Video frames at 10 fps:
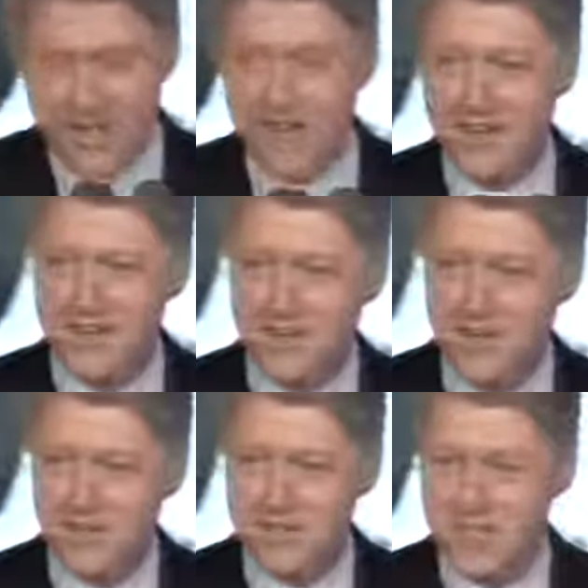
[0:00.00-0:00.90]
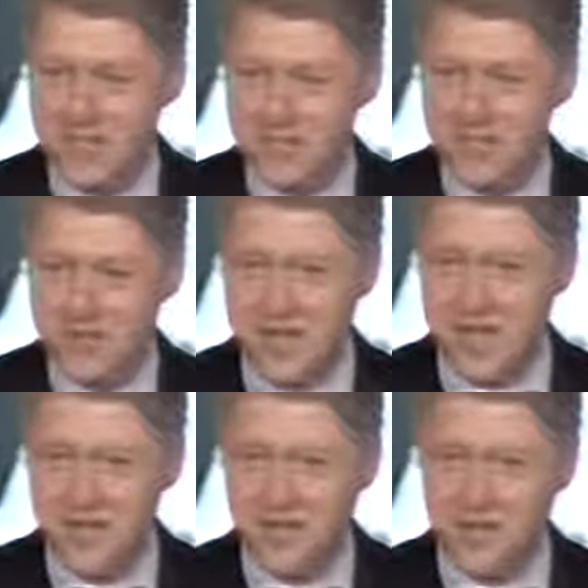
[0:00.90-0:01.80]
our distinguished guests from
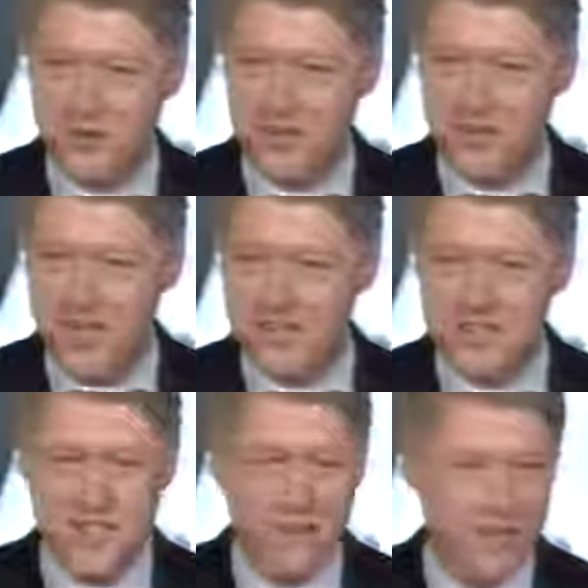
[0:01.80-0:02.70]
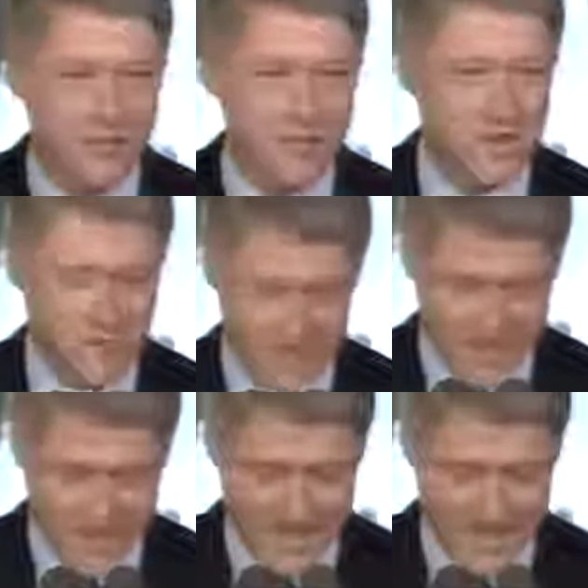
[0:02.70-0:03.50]
California. We're glad to see all of you here.